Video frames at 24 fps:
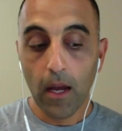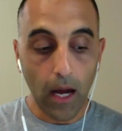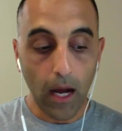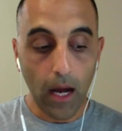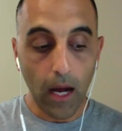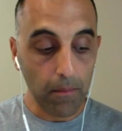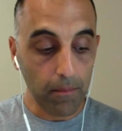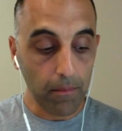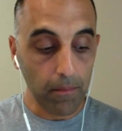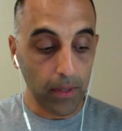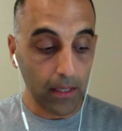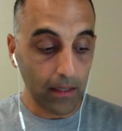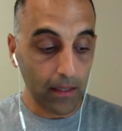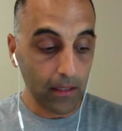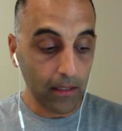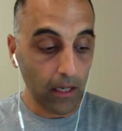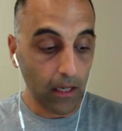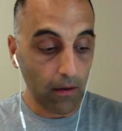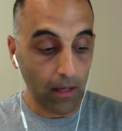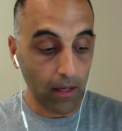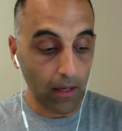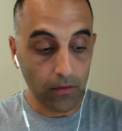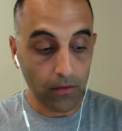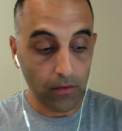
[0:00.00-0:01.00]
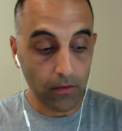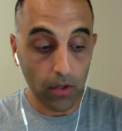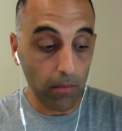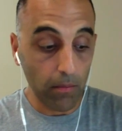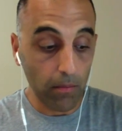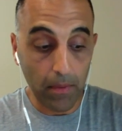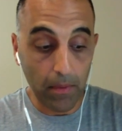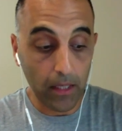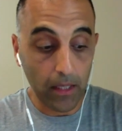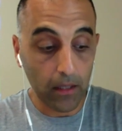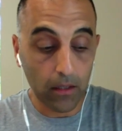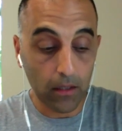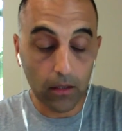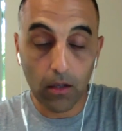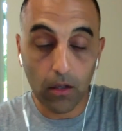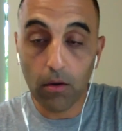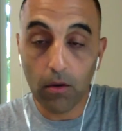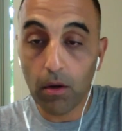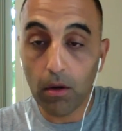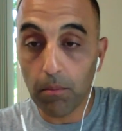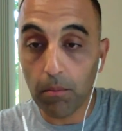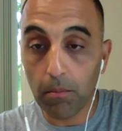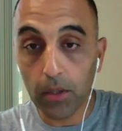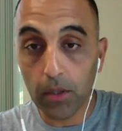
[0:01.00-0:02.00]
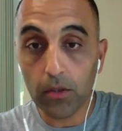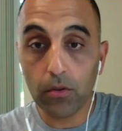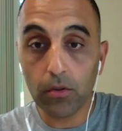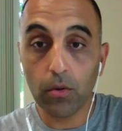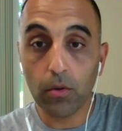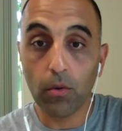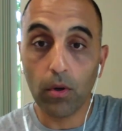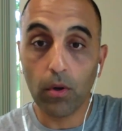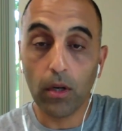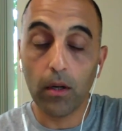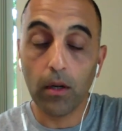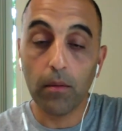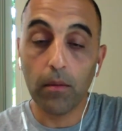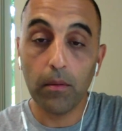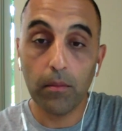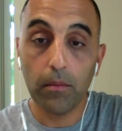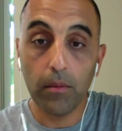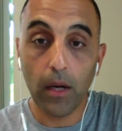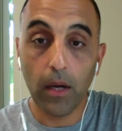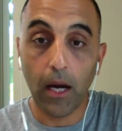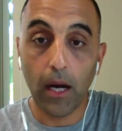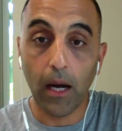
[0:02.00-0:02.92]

But, I told him I'm not going to go on book tour